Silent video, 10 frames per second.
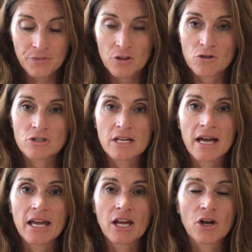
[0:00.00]
They're
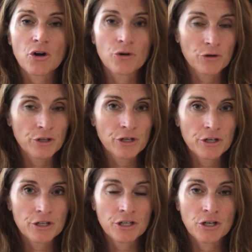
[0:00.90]
dying
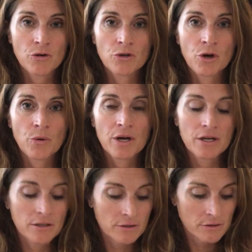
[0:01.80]
earlier.
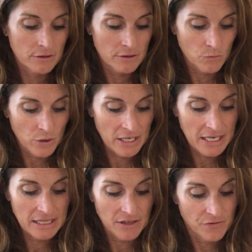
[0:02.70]
Noah,
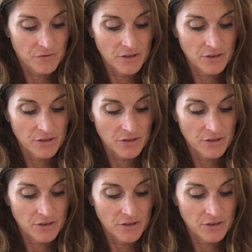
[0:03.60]
he lived